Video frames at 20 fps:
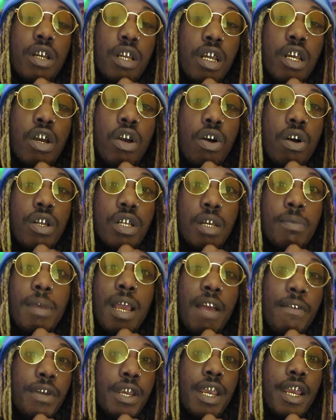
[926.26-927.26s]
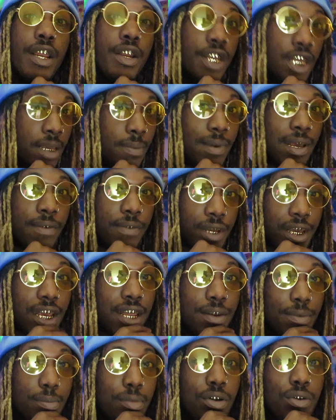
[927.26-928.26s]
a good cause. I'm an advocator. Keep
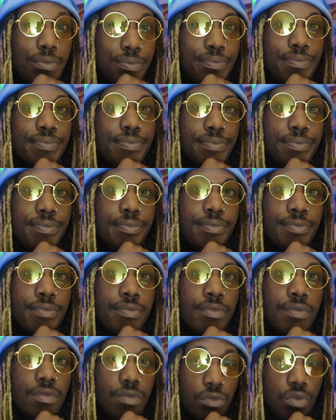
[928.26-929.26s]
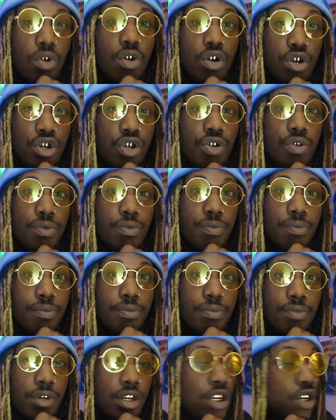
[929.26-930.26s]
advocating, bro. Word, too.
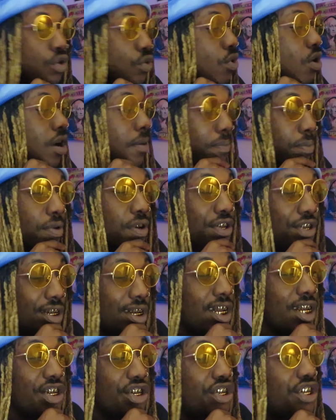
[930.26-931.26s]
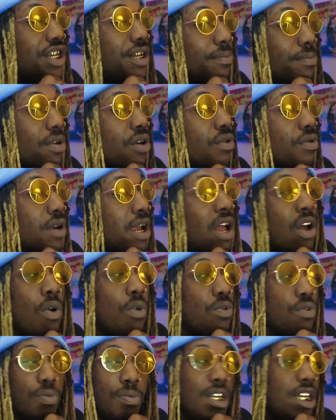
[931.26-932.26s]
You are preaching that shit, bro. I
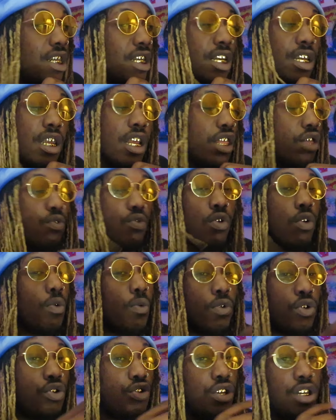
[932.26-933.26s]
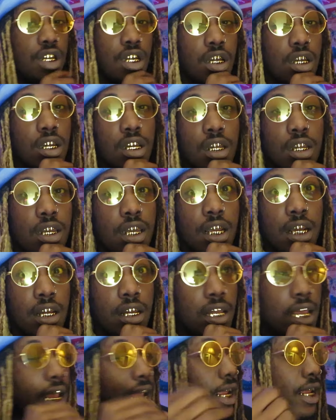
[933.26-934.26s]
don't want to be seeing nothing wrong with what you're saying,
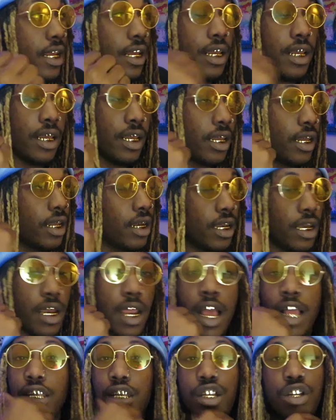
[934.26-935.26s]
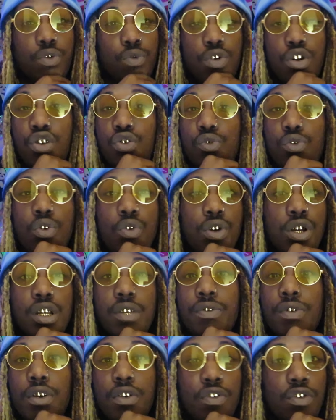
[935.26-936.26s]
nigga. Hey, the Nazis was wrong
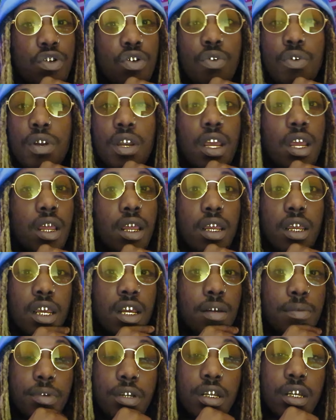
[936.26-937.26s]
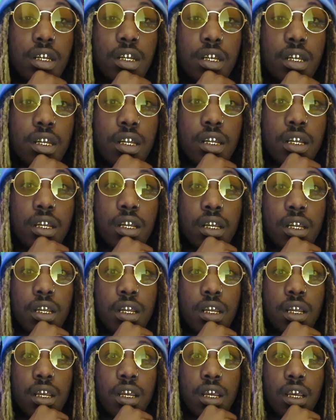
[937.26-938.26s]
as fuck for doing that. You know what I'm saying?
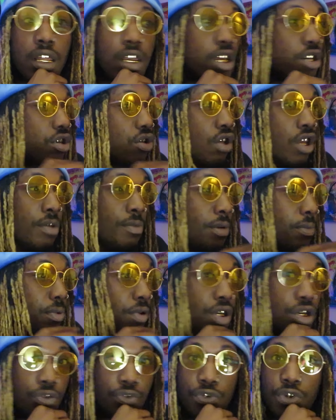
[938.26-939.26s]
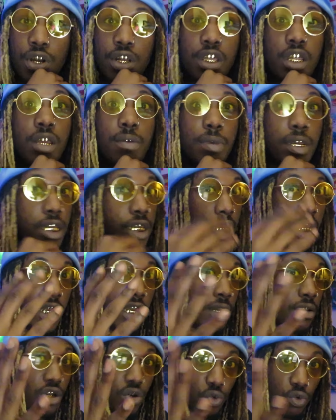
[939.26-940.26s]
And that's all he be preaching. Fuck them. He
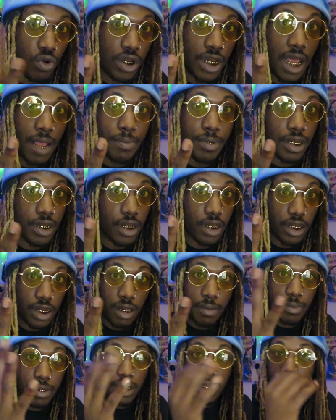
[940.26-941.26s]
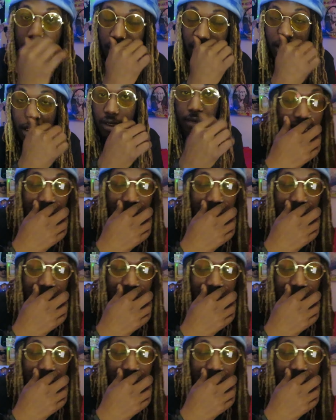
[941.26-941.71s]
said that's who his ops is. You know what I'm saying?